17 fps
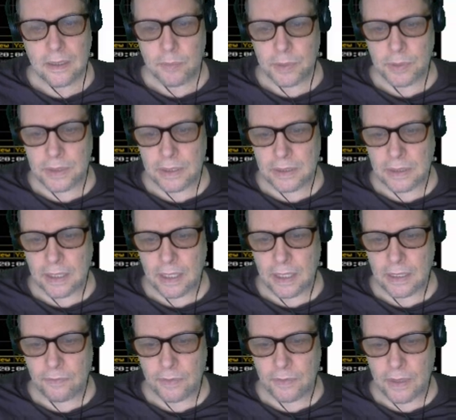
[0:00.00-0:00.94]
But this
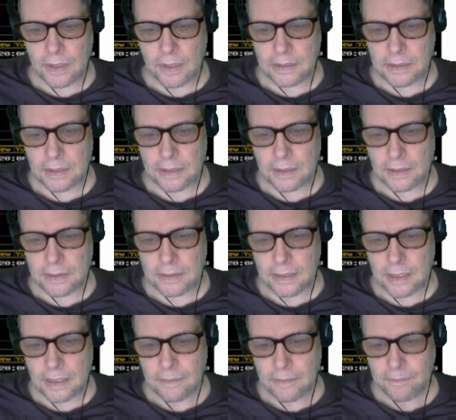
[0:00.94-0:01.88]
kind of
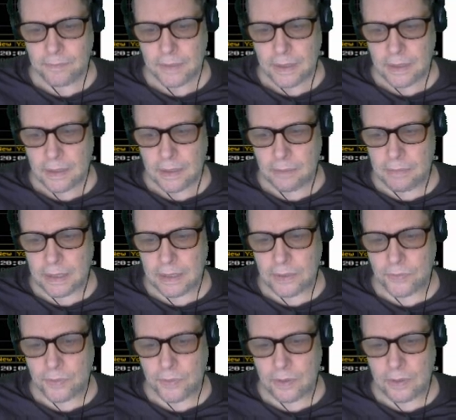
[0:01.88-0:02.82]
volatility, it
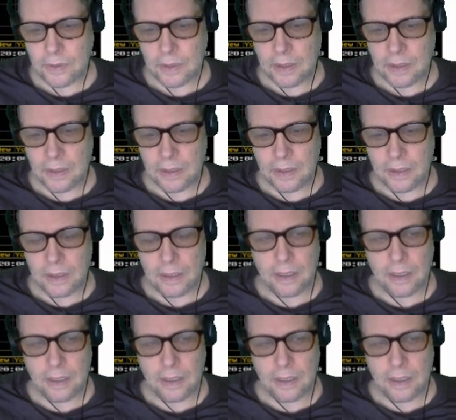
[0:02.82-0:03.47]
makes for